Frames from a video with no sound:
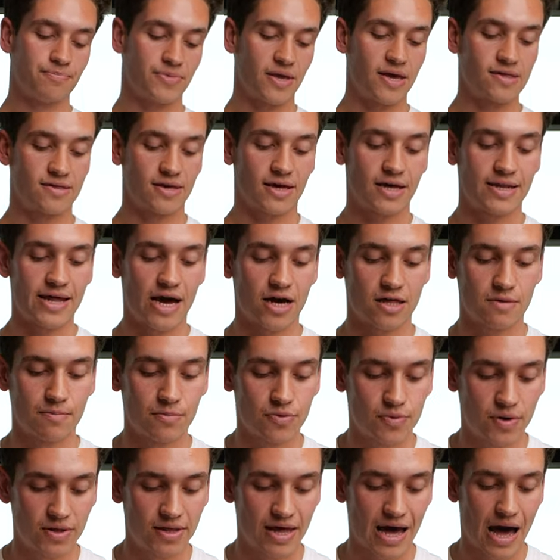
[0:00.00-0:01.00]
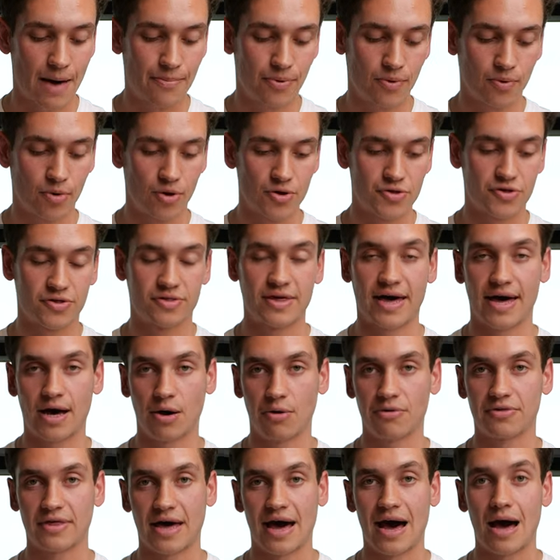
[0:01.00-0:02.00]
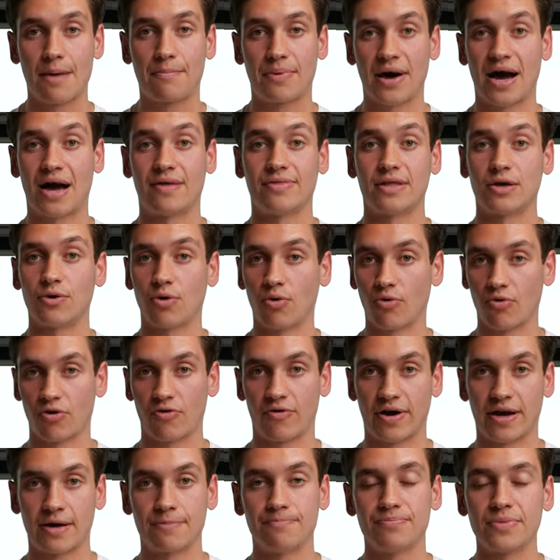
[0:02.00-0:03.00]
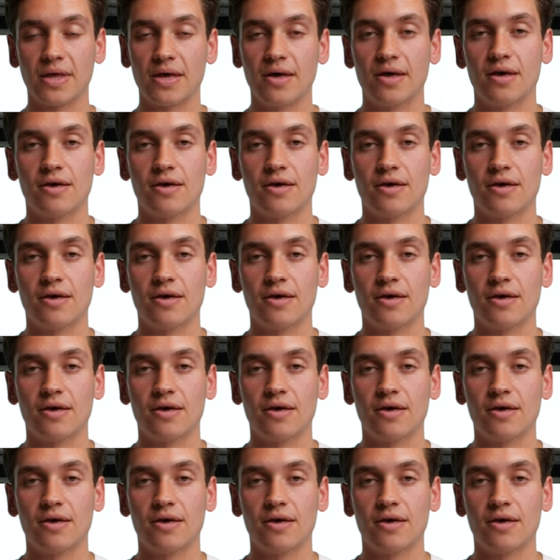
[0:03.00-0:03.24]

is the connection between the Apple Watch, the health app, and the Oura ring.